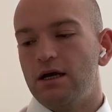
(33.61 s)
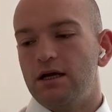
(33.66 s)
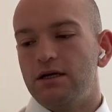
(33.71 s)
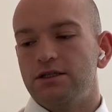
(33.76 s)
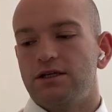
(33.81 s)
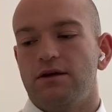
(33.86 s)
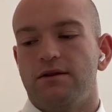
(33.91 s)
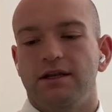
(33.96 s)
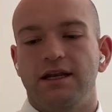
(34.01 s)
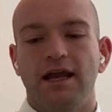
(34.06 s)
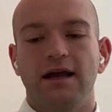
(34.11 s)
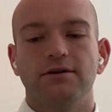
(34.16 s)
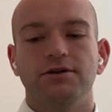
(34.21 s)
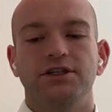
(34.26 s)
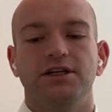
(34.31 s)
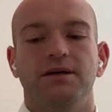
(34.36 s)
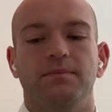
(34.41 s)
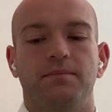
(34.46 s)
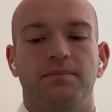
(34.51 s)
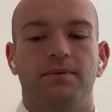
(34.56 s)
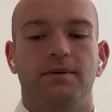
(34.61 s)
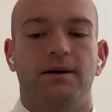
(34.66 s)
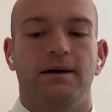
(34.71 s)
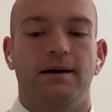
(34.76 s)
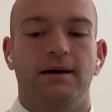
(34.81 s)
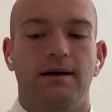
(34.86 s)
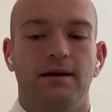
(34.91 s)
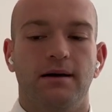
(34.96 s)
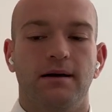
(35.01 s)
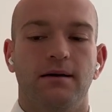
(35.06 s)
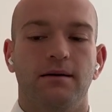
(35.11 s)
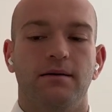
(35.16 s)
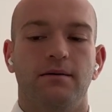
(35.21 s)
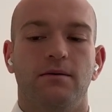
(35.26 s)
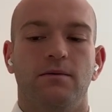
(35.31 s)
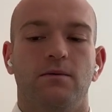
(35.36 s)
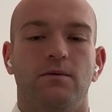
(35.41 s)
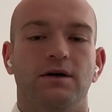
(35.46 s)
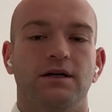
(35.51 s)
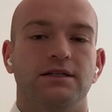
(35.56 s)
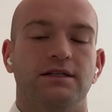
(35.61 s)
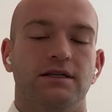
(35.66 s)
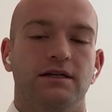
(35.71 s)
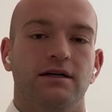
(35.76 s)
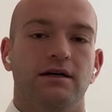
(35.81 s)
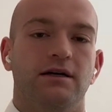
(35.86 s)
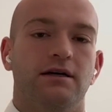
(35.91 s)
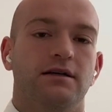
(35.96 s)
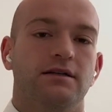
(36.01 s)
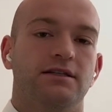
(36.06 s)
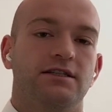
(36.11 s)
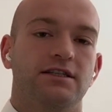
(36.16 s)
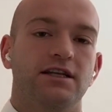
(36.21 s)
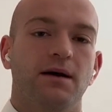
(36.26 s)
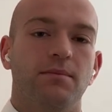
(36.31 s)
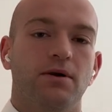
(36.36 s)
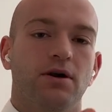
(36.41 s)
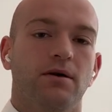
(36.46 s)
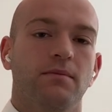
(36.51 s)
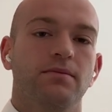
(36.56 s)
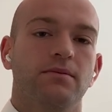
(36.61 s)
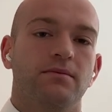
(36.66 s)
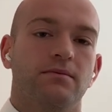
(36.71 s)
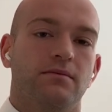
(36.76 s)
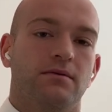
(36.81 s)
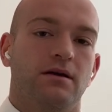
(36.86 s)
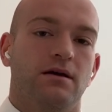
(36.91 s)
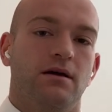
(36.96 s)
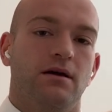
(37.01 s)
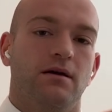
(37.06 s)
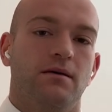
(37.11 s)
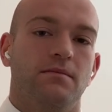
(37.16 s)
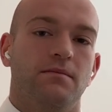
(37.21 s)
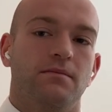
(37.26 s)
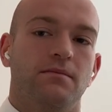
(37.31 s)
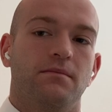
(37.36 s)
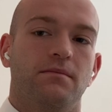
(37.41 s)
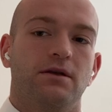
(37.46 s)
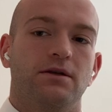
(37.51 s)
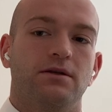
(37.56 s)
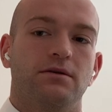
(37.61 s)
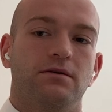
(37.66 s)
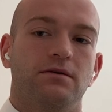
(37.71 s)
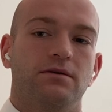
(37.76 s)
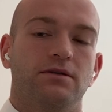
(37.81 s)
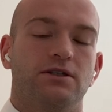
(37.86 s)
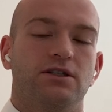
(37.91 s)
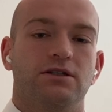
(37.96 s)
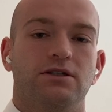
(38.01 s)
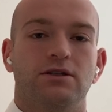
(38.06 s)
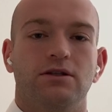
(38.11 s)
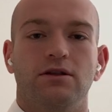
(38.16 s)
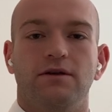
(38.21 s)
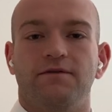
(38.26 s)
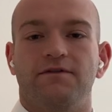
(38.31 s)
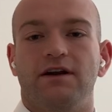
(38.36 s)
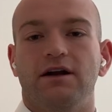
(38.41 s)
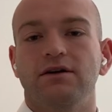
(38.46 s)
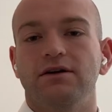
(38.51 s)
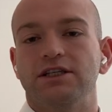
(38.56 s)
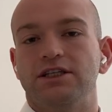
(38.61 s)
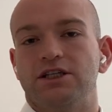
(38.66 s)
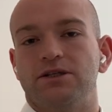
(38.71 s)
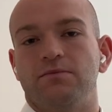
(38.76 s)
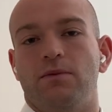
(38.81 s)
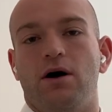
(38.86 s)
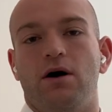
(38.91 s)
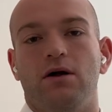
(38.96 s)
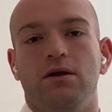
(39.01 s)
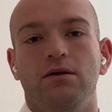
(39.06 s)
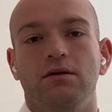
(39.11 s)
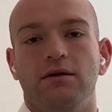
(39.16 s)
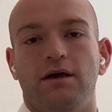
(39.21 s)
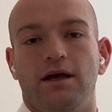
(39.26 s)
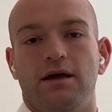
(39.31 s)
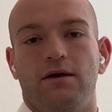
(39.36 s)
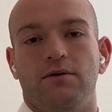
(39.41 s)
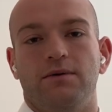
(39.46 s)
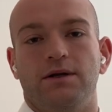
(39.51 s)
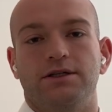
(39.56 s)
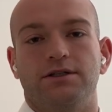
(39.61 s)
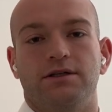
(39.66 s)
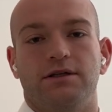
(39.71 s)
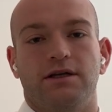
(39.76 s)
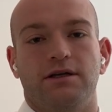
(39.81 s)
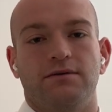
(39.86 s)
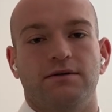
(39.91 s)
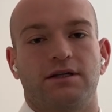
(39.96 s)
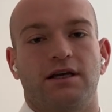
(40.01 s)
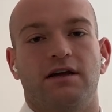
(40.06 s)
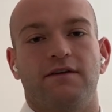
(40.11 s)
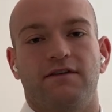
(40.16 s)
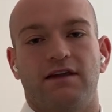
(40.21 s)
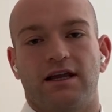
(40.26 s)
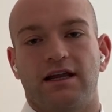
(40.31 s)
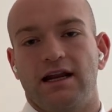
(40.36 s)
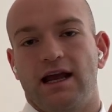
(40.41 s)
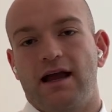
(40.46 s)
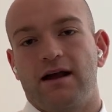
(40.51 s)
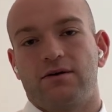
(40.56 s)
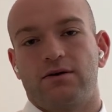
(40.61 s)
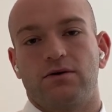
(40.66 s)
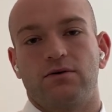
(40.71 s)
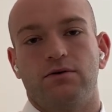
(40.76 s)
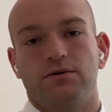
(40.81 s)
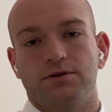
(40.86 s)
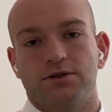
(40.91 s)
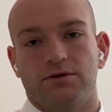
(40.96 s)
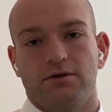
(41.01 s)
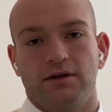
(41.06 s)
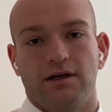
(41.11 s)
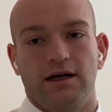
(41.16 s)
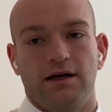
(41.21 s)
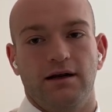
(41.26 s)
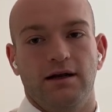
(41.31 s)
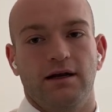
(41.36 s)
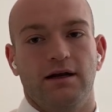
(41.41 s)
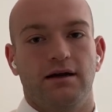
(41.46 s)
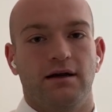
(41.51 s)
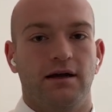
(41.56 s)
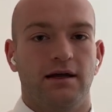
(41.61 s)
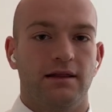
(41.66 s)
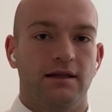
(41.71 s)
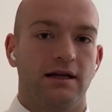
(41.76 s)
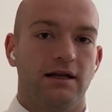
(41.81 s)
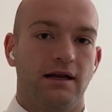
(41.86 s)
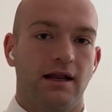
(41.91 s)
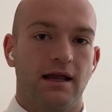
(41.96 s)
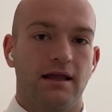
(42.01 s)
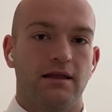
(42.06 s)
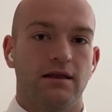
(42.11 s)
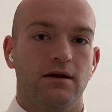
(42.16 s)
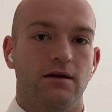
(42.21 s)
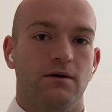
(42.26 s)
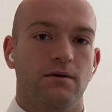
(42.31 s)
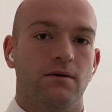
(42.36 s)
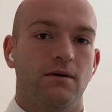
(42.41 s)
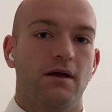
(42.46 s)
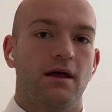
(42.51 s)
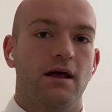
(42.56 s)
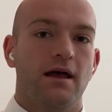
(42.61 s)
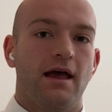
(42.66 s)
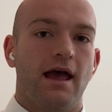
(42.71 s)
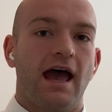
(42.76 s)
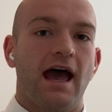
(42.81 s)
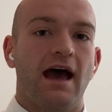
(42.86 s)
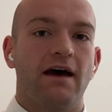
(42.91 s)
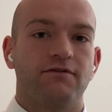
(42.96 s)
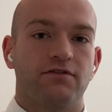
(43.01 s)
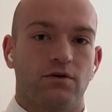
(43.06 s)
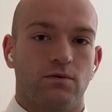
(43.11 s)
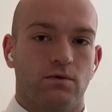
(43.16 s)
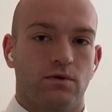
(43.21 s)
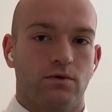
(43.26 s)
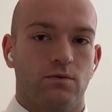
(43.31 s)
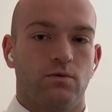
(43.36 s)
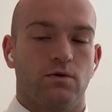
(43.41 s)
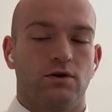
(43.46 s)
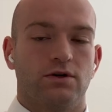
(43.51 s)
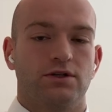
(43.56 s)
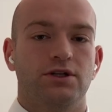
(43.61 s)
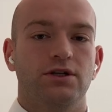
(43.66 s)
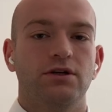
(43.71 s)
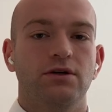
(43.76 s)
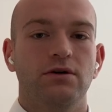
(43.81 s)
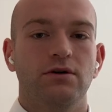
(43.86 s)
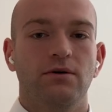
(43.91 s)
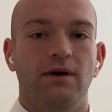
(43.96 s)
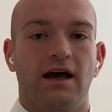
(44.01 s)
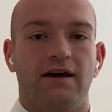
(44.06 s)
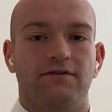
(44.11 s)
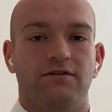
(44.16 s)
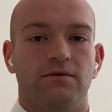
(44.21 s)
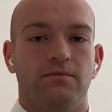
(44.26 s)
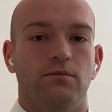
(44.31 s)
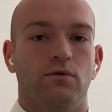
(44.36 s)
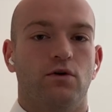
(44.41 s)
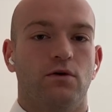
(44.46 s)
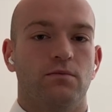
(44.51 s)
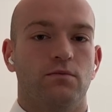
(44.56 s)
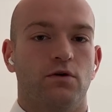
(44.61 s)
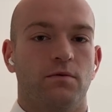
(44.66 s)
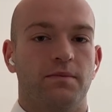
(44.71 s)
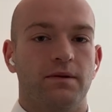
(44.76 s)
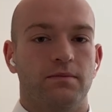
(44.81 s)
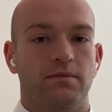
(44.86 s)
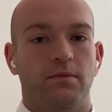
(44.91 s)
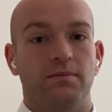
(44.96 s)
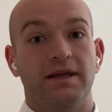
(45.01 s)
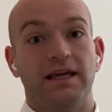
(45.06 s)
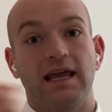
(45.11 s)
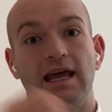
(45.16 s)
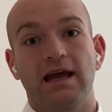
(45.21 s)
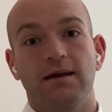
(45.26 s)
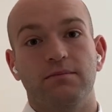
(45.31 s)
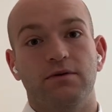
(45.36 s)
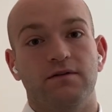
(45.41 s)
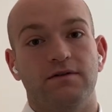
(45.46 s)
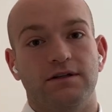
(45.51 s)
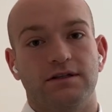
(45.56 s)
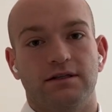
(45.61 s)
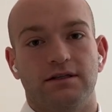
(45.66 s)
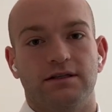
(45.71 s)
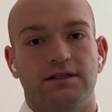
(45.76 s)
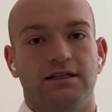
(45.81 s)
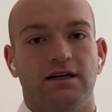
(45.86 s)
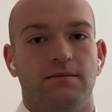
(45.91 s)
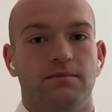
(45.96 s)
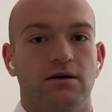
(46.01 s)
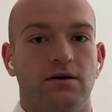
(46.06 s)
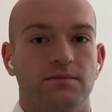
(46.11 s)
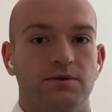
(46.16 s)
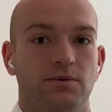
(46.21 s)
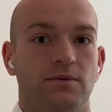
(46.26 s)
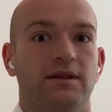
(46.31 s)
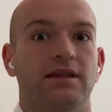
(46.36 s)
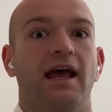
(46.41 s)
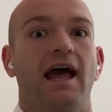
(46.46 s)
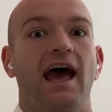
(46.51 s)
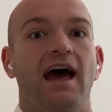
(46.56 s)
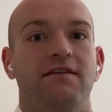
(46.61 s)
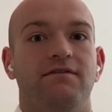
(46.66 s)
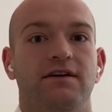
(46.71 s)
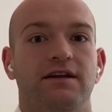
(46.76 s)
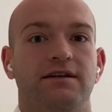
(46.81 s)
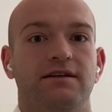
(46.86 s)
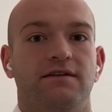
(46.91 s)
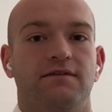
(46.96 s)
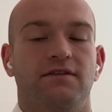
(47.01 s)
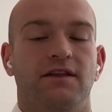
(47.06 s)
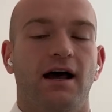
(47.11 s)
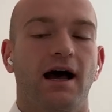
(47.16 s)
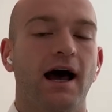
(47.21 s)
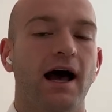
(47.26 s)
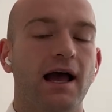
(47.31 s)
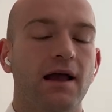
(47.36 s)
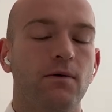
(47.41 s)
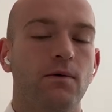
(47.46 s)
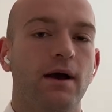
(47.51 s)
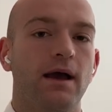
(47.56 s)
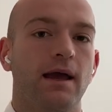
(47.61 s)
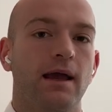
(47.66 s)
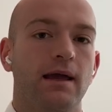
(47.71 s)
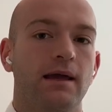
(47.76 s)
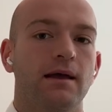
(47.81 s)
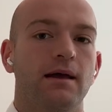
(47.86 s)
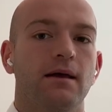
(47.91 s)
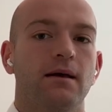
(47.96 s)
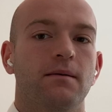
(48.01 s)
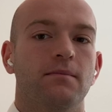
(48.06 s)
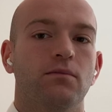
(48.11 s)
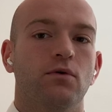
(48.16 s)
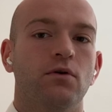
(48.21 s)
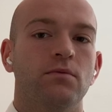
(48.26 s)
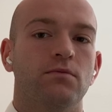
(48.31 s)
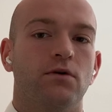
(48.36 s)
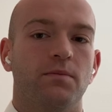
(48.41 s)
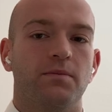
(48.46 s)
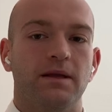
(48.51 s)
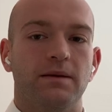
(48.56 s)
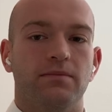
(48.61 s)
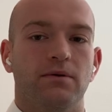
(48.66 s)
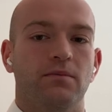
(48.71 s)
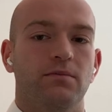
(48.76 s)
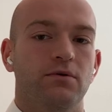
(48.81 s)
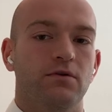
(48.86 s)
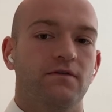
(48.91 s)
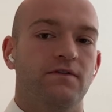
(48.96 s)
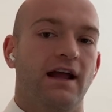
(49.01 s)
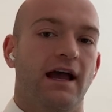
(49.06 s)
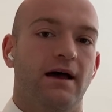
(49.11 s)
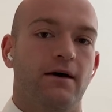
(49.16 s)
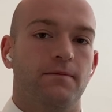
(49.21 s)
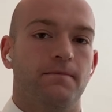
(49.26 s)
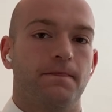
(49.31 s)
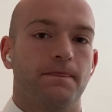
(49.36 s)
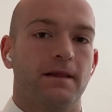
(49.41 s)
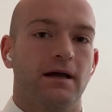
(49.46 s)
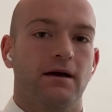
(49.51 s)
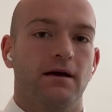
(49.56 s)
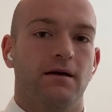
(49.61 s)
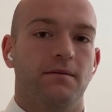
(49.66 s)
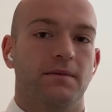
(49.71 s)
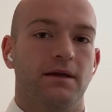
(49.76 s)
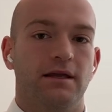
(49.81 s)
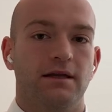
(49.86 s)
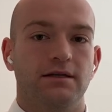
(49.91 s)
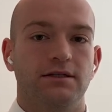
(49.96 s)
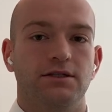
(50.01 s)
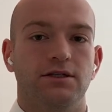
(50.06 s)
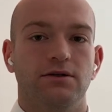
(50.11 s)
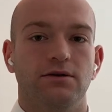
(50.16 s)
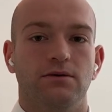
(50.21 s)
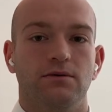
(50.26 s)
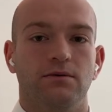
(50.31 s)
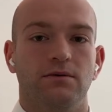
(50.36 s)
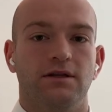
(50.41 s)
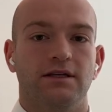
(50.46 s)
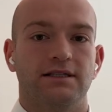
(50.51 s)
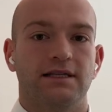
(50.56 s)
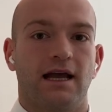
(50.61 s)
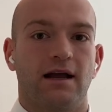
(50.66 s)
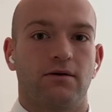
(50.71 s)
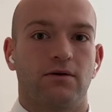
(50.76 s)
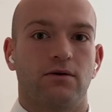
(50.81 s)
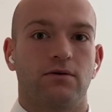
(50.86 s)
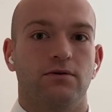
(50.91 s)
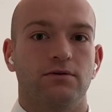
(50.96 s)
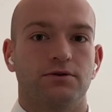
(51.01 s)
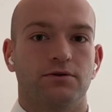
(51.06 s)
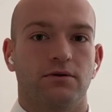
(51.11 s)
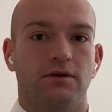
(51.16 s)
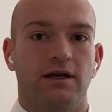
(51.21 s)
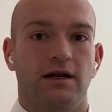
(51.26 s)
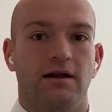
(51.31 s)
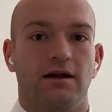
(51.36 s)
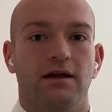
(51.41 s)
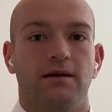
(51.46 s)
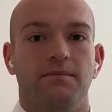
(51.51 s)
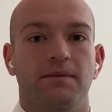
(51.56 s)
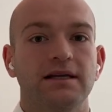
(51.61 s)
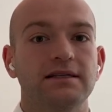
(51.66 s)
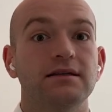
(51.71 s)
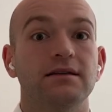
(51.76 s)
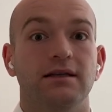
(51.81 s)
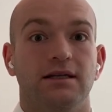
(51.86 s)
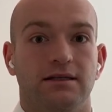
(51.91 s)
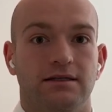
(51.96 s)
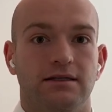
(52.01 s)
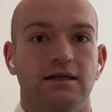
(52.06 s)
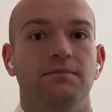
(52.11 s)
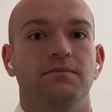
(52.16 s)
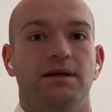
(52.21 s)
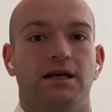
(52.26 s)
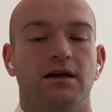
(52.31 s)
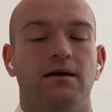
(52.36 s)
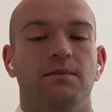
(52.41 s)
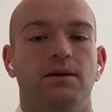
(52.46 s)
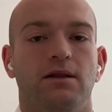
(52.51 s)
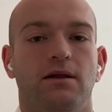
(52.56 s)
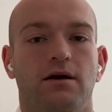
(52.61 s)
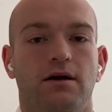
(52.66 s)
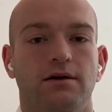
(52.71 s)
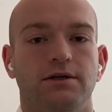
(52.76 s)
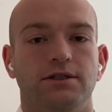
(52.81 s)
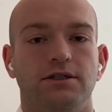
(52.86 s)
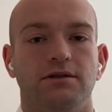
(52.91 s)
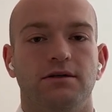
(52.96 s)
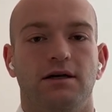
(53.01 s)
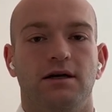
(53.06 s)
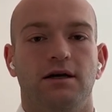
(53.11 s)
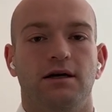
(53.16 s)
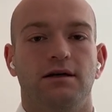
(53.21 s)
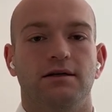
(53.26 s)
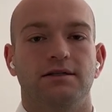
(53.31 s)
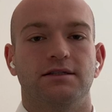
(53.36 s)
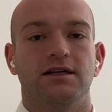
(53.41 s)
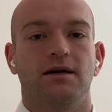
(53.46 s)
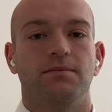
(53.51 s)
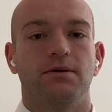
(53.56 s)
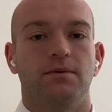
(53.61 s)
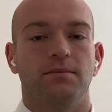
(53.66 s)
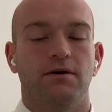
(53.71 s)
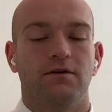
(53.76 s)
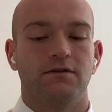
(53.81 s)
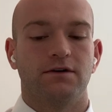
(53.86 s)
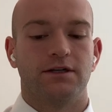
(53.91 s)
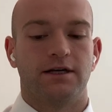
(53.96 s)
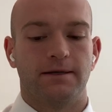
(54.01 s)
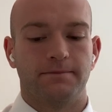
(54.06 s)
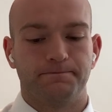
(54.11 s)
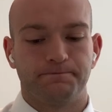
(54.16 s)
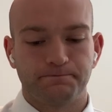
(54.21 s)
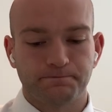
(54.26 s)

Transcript: So the township was a suburb, very small originally. It was kind of like an agricultural area. And then, you know, after World War II, after more and more people began moving to the suburbs with the advent of the highway, more and more people moved out into this agricultural area, and basically it did become a large suburb over time.